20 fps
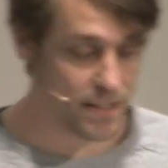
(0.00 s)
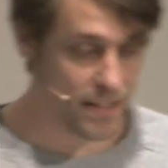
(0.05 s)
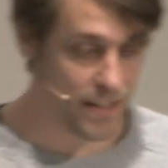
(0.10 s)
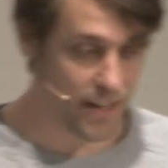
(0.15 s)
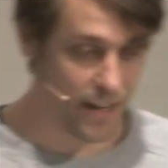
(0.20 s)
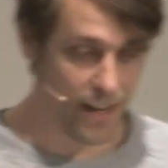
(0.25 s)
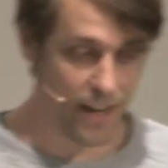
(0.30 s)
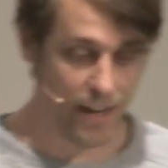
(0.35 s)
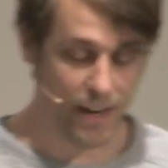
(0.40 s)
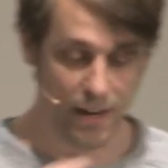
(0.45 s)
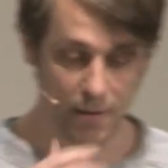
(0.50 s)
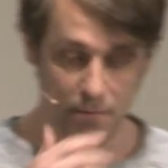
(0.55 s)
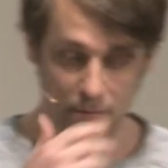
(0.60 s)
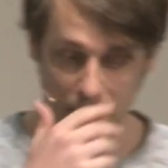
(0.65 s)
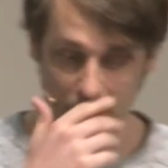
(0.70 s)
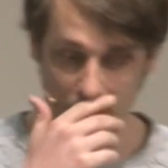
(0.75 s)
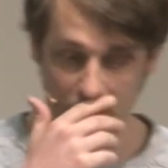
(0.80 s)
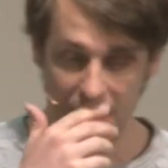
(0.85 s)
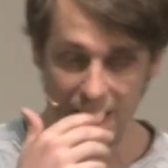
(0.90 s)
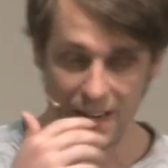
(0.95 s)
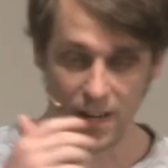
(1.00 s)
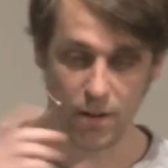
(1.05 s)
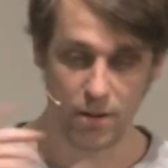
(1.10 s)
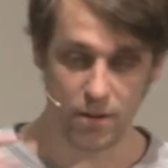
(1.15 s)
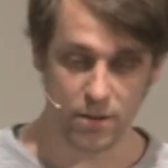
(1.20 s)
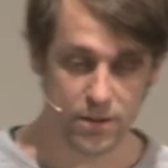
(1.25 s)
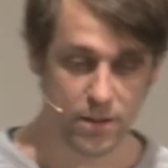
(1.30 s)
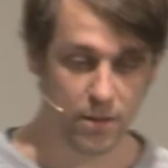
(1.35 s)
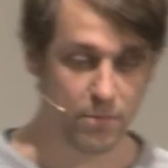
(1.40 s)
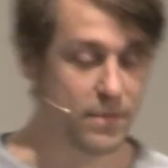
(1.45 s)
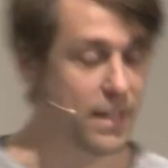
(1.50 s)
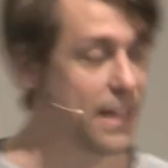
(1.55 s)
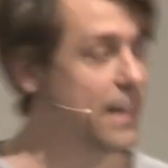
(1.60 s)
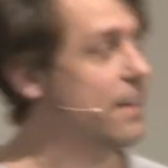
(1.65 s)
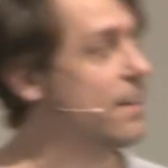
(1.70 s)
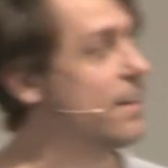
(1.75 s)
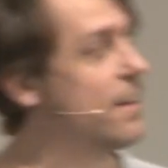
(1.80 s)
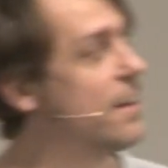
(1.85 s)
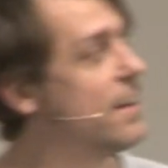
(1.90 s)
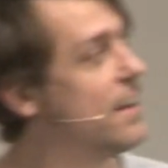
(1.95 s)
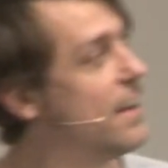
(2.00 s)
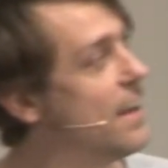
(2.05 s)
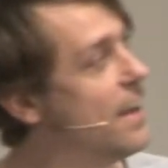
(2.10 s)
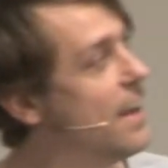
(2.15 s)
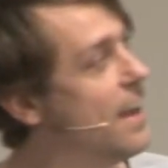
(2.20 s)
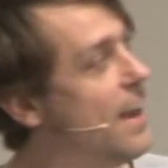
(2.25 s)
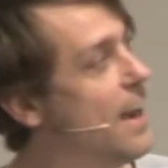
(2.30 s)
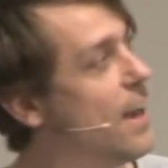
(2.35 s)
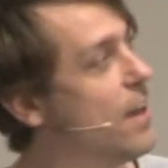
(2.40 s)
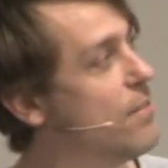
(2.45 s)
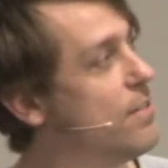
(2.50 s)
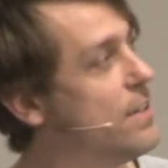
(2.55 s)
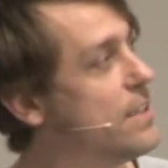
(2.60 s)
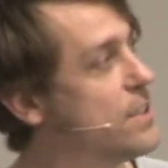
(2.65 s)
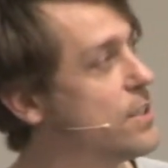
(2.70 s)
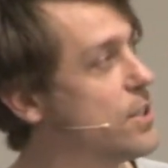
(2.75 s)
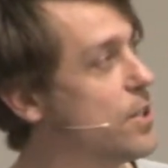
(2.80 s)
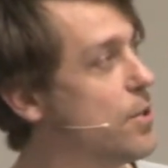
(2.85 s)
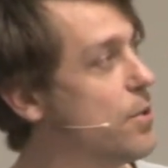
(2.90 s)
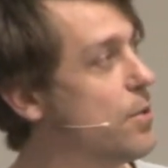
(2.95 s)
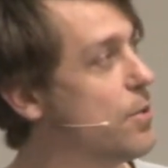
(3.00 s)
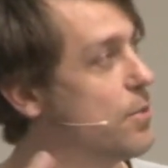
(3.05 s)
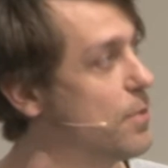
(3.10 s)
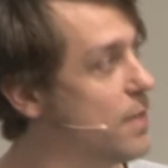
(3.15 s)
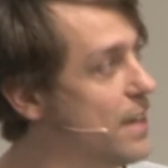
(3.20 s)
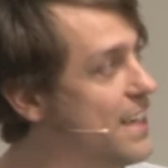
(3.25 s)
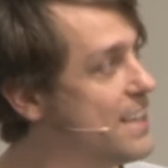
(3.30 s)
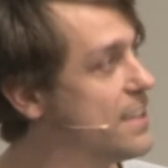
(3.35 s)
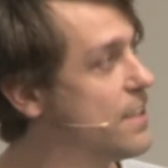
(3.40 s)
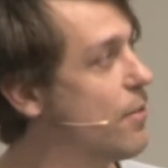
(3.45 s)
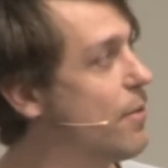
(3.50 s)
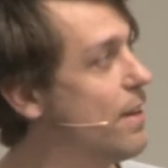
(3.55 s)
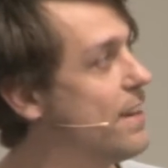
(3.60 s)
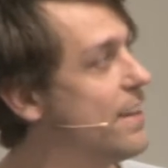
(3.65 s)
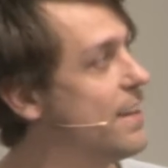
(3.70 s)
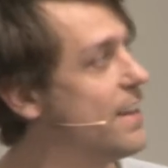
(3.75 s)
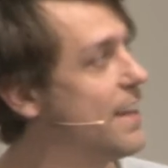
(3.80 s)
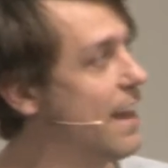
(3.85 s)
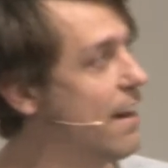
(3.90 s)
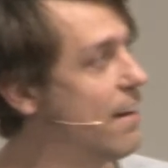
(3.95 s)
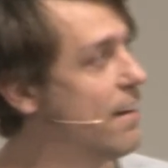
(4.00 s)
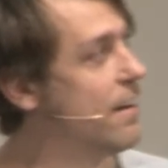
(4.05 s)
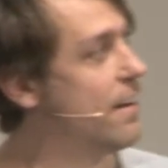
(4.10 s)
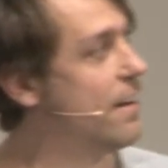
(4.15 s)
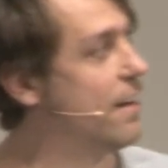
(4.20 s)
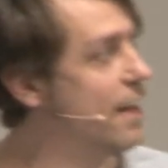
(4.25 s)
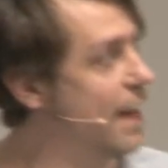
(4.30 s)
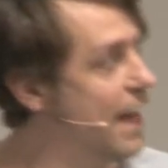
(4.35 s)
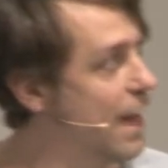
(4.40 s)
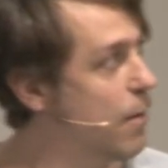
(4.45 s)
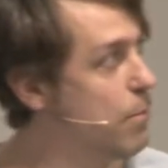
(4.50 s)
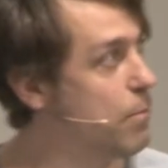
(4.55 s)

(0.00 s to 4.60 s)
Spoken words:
I learned something out of it, so it's already there now